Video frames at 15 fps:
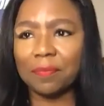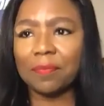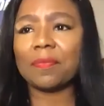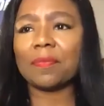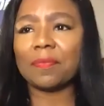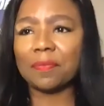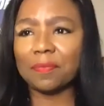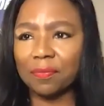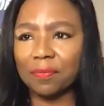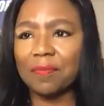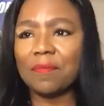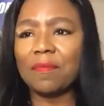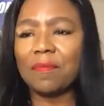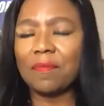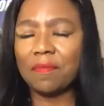to
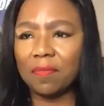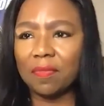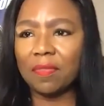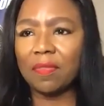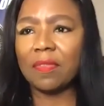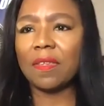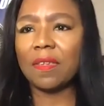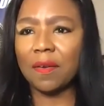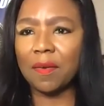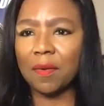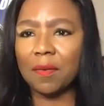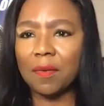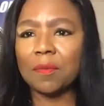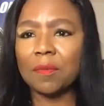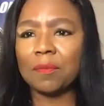be something
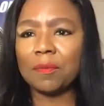that